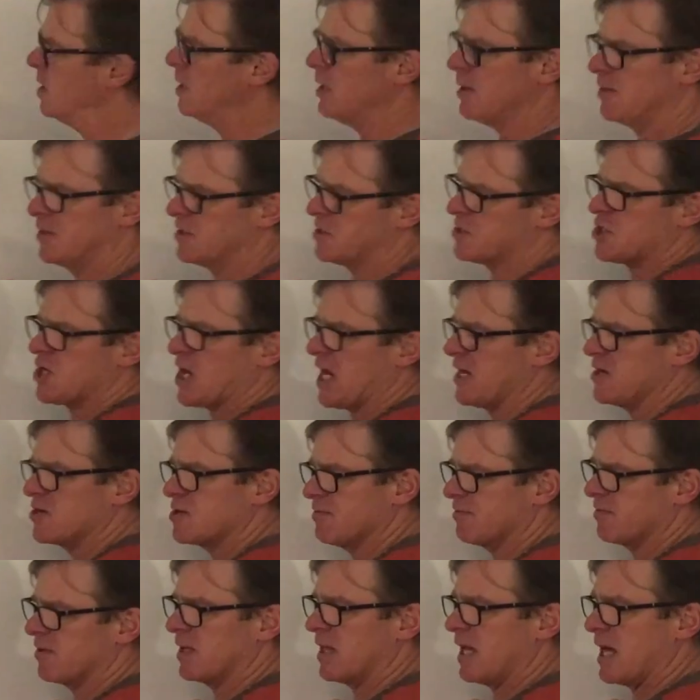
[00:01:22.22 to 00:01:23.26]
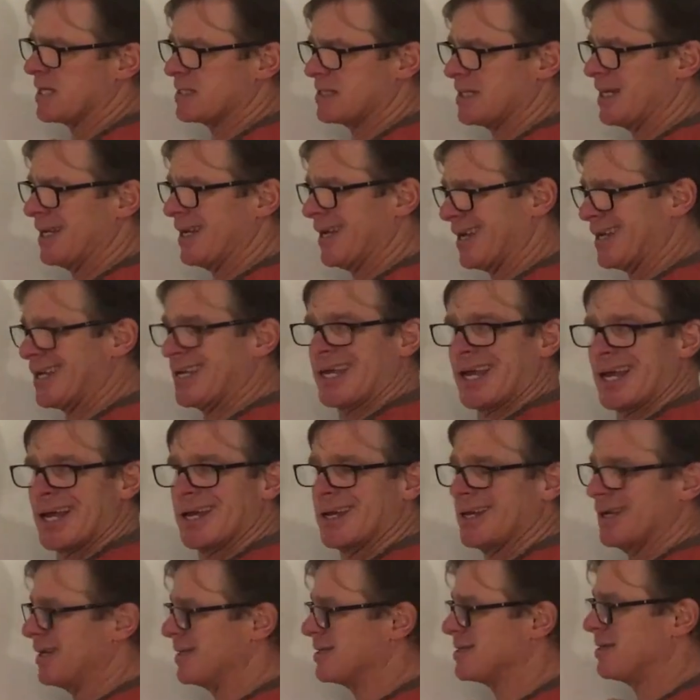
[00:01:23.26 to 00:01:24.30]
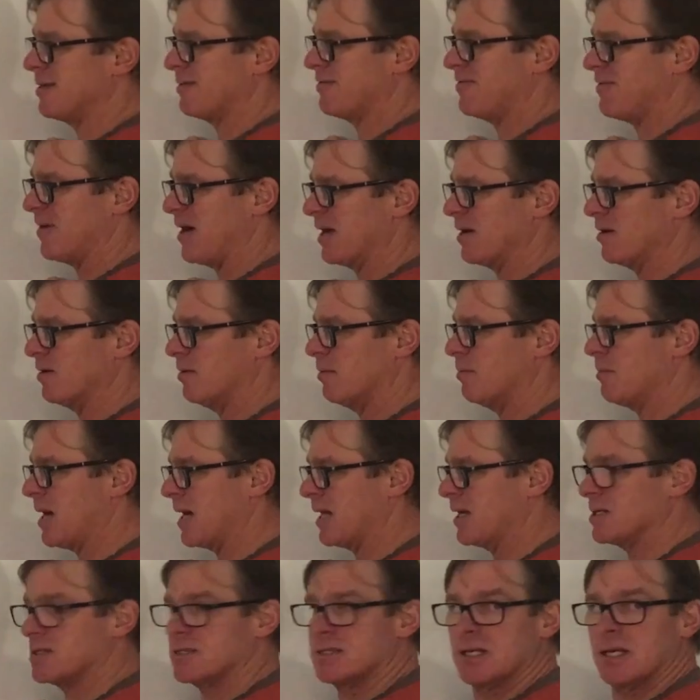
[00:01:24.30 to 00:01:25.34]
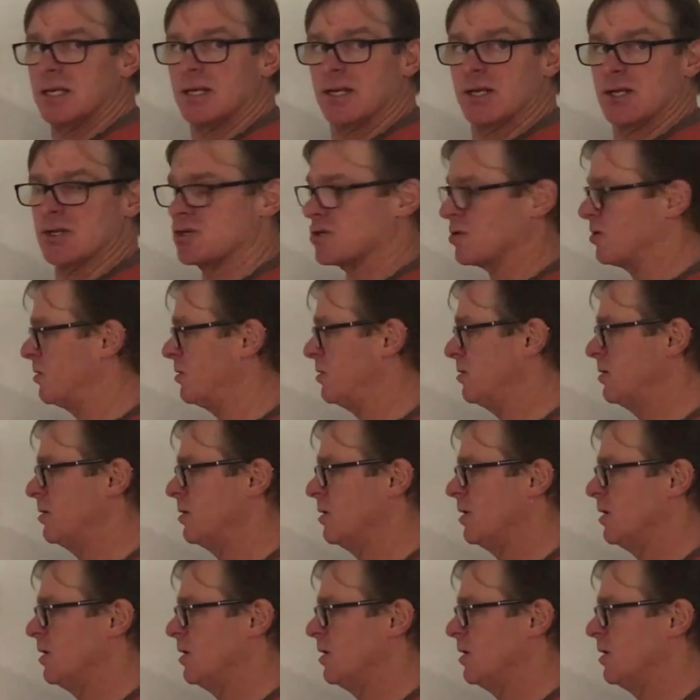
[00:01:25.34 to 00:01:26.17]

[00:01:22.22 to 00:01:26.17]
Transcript: The change in velocity, again, is the final minus the initial.